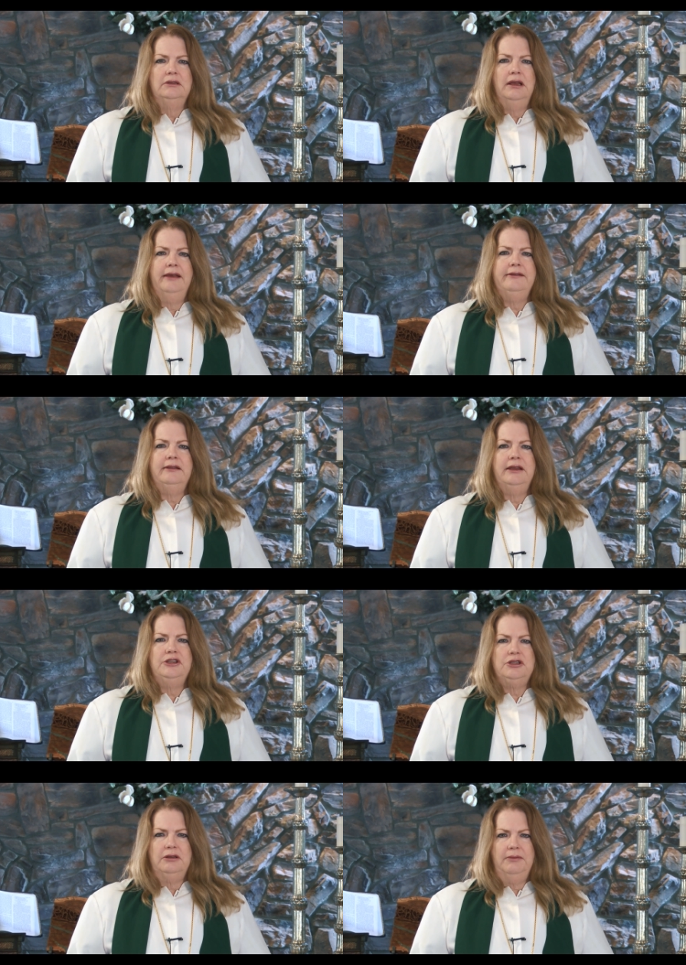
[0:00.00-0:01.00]

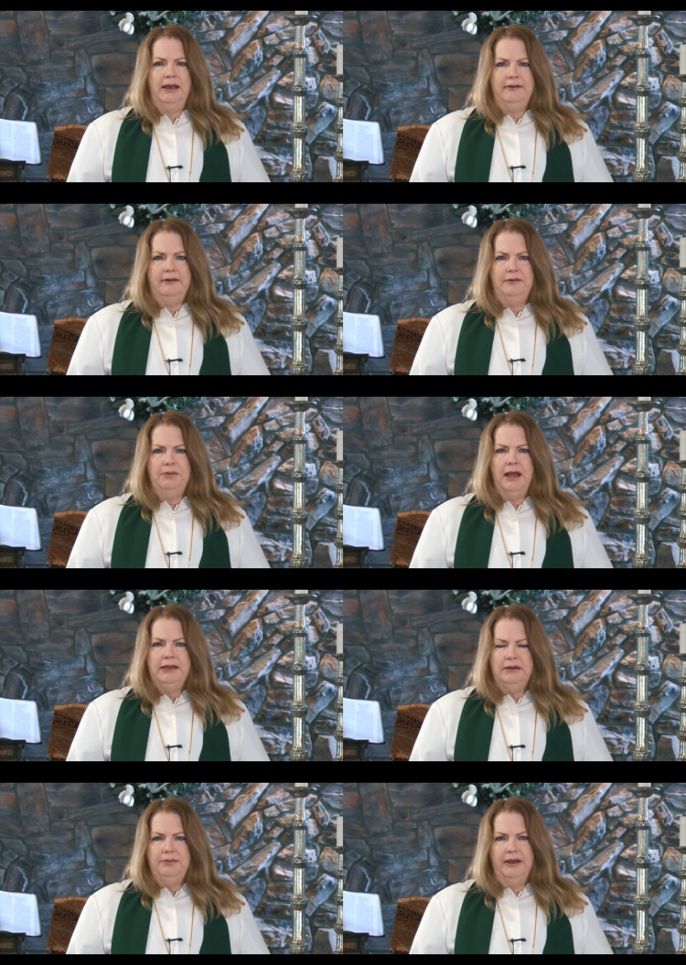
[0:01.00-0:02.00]
Isolation makes us
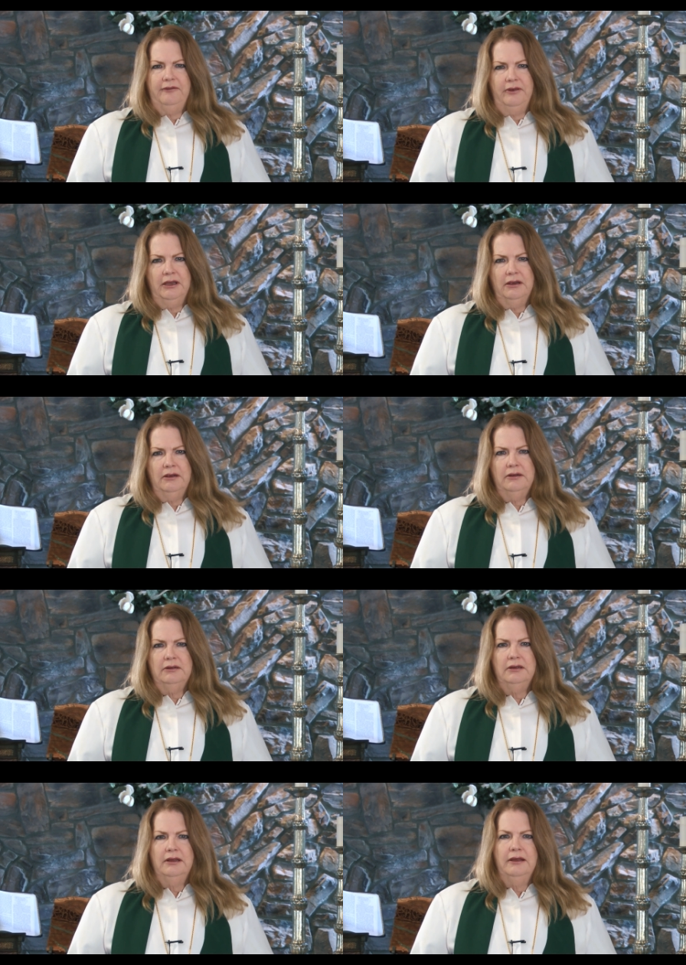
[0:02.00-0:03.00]
blinded by fear,
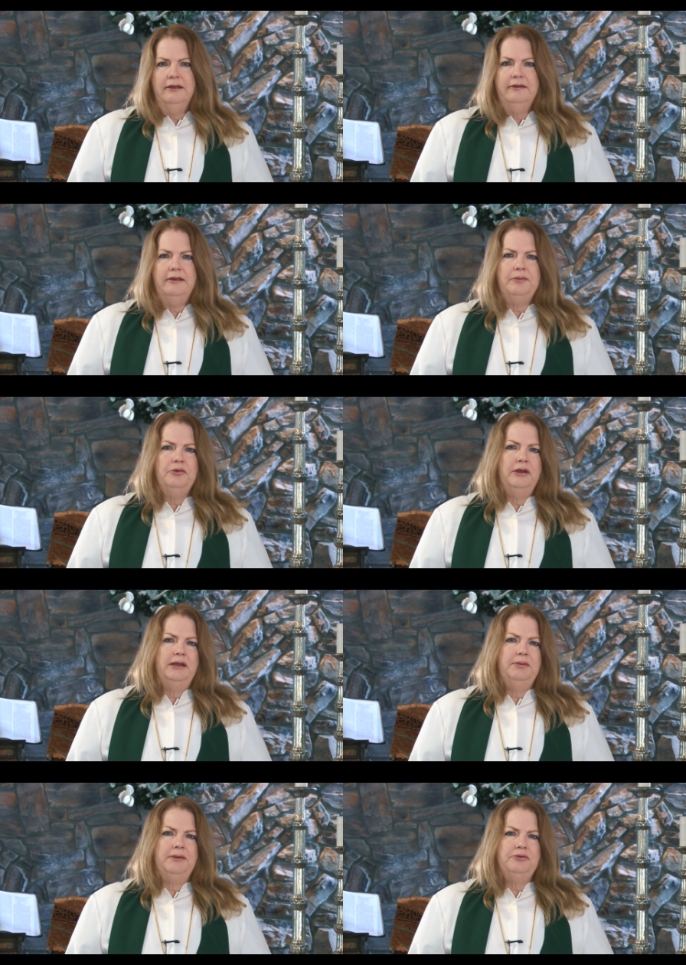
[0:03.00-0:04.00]

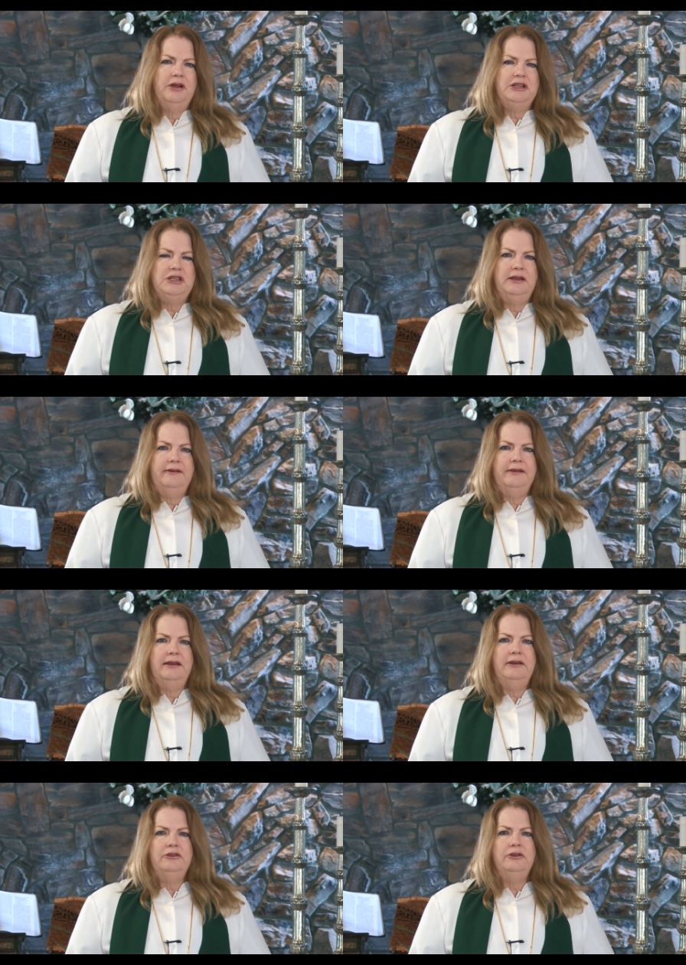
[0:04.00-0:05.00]
separated by prejudice and
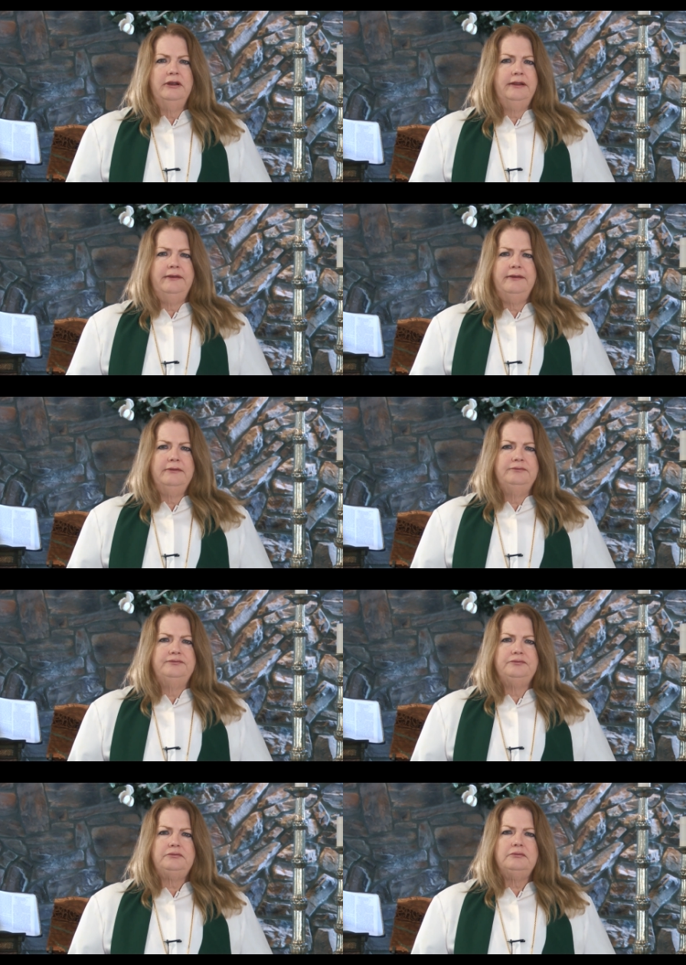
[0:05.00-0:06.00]
ignorance.
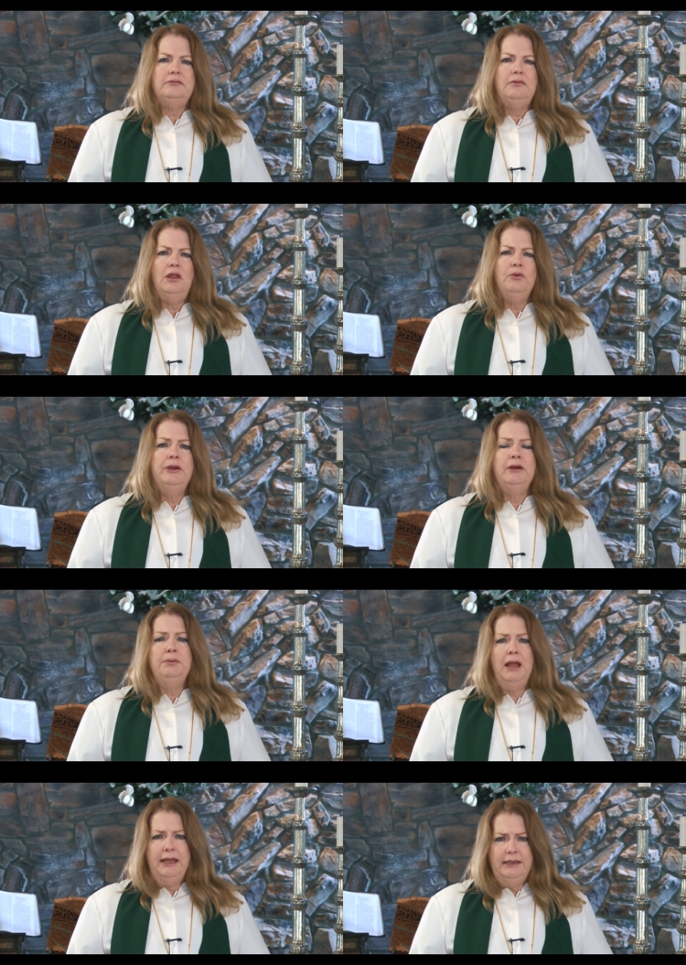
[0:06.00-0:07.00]
We are
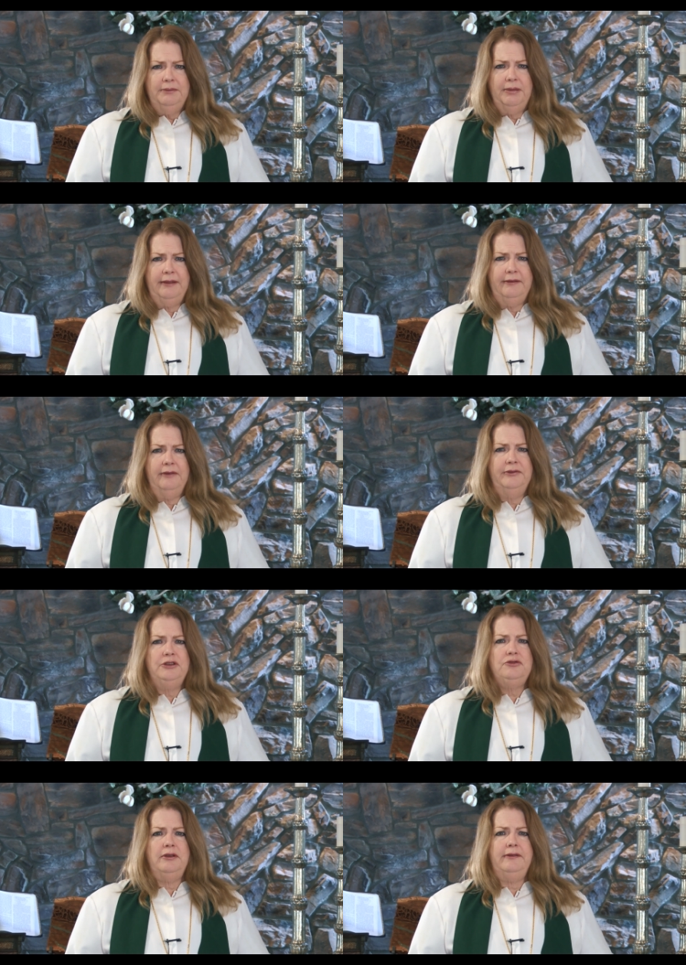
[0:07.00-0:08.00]
blinded by
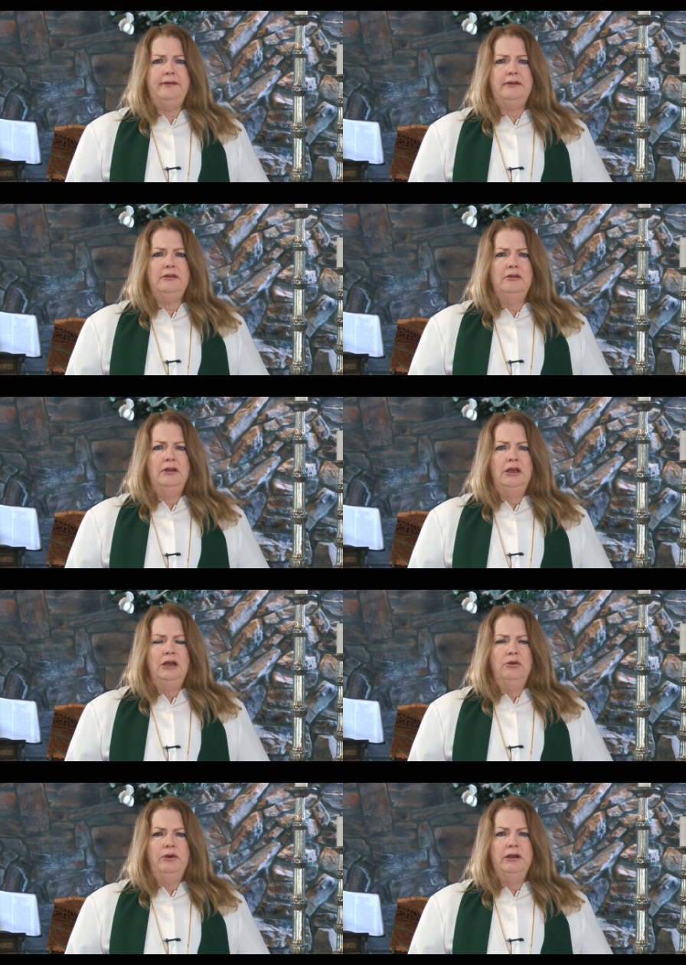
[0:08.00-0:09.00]
self-interest.
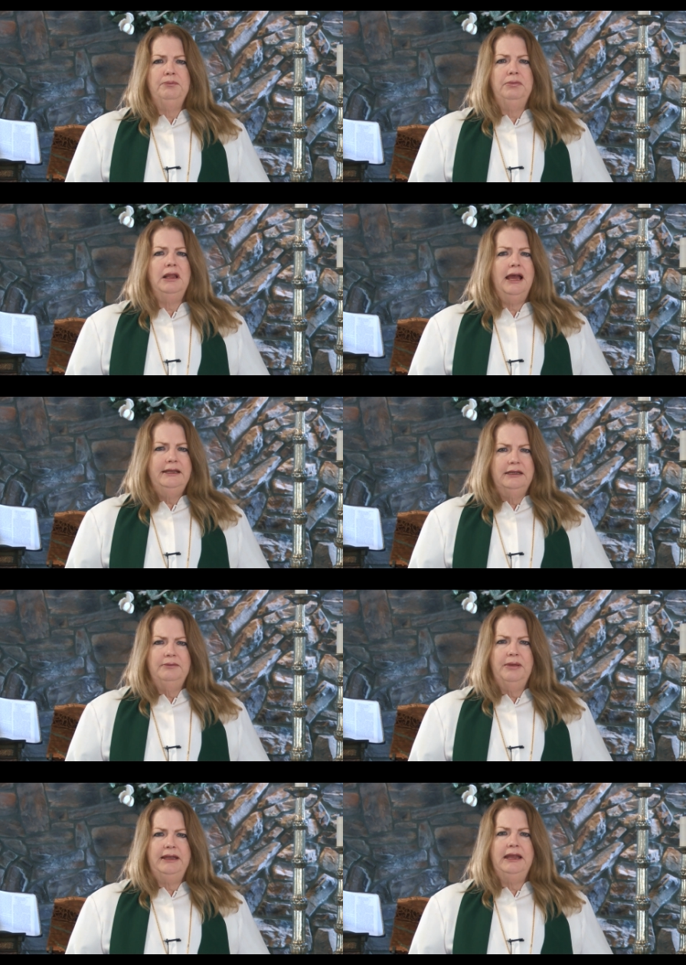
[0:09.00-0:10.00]
We are
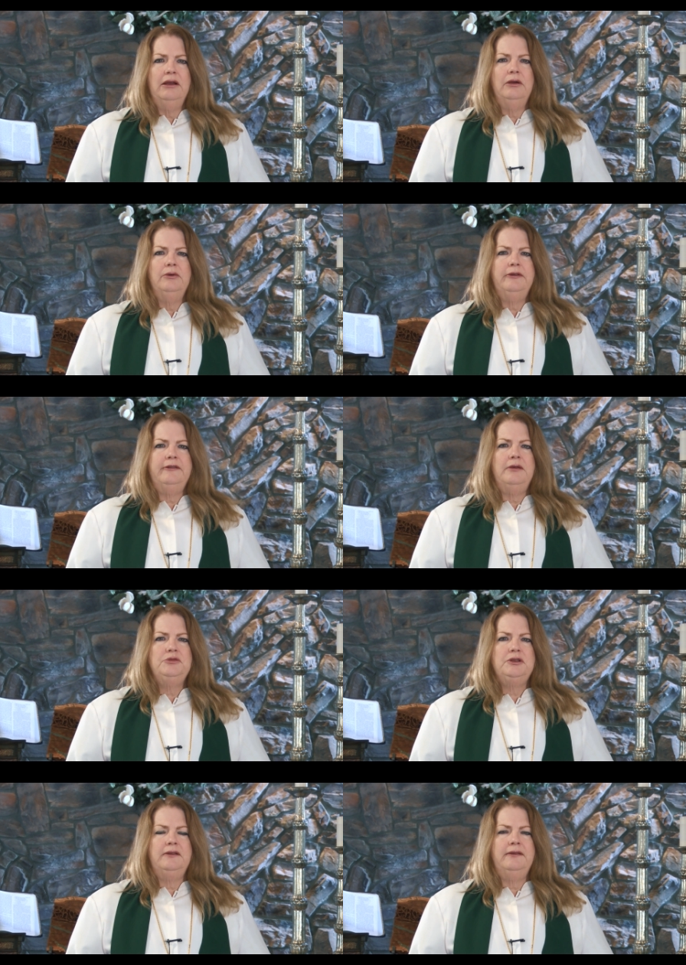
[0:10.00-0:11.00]
blinded by narrow
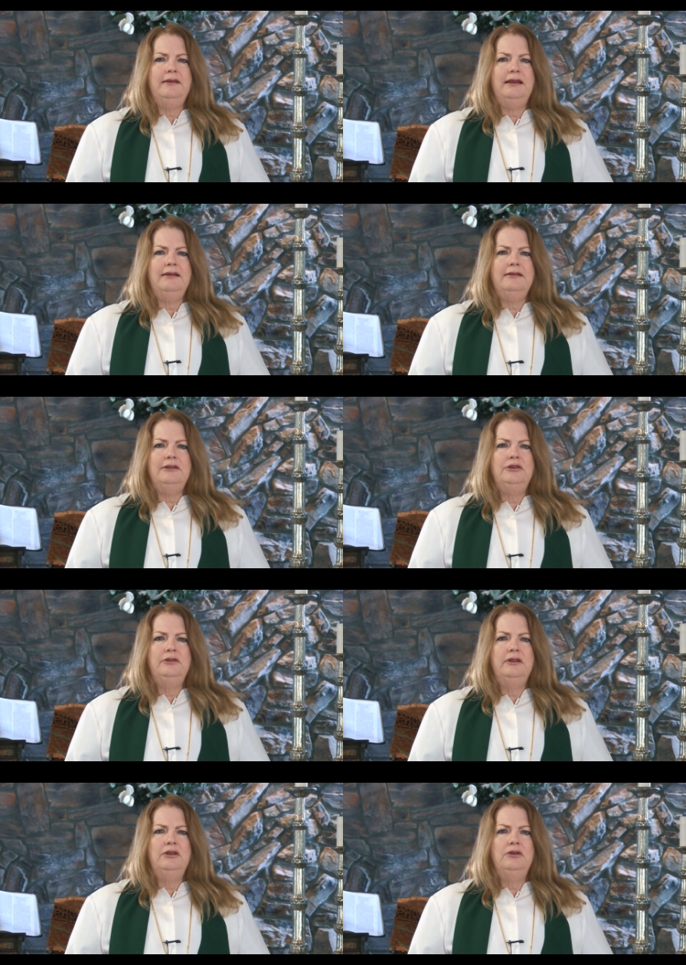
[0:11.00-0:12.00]
assumptions that exclude
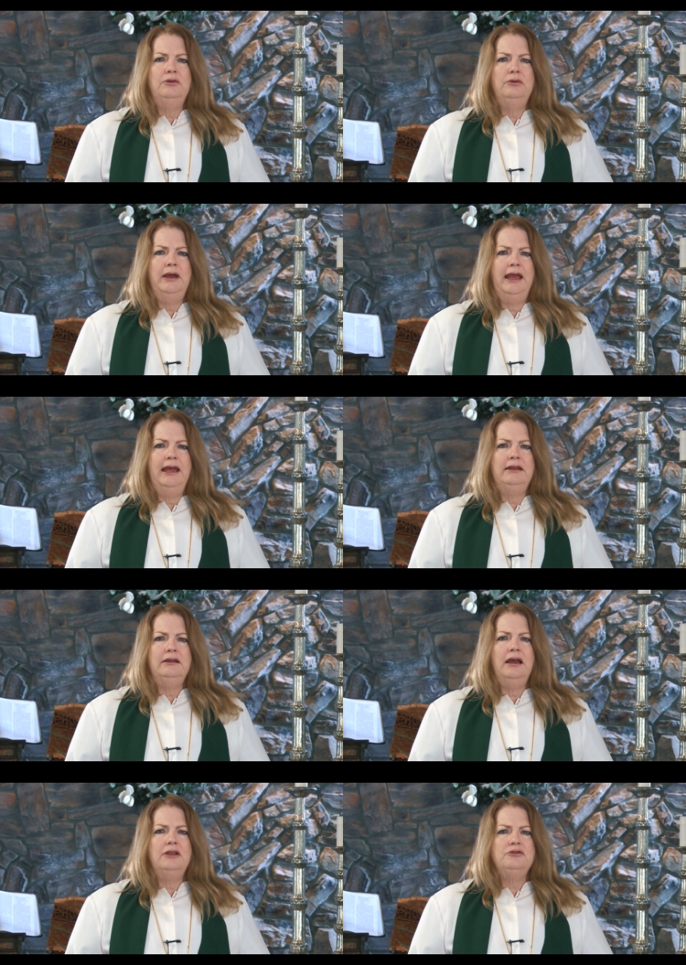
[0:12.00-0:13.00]
the new and
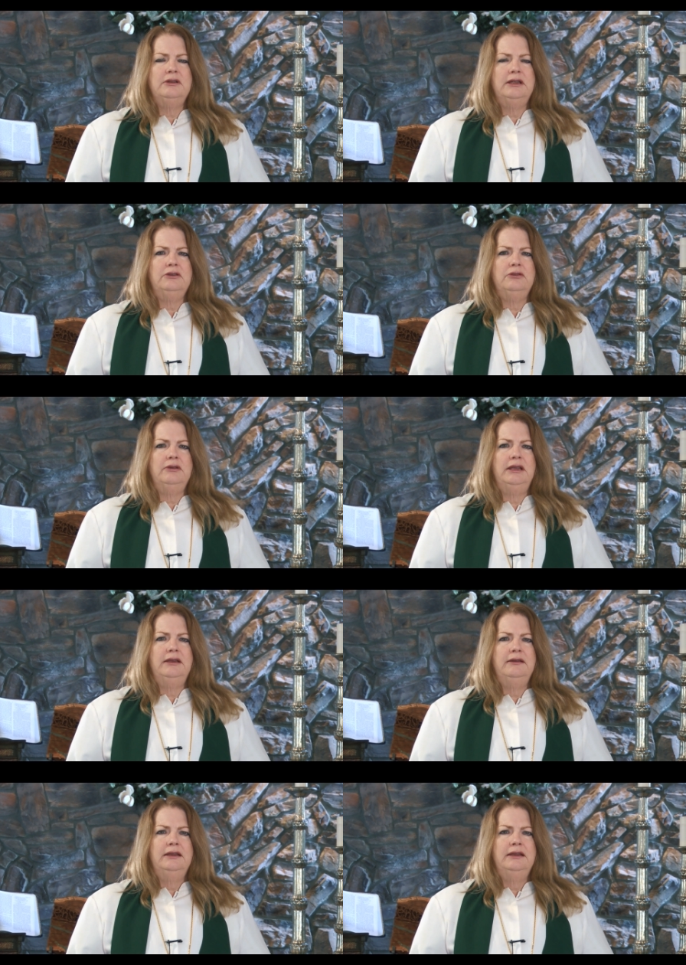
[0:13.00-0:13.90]
contradictory.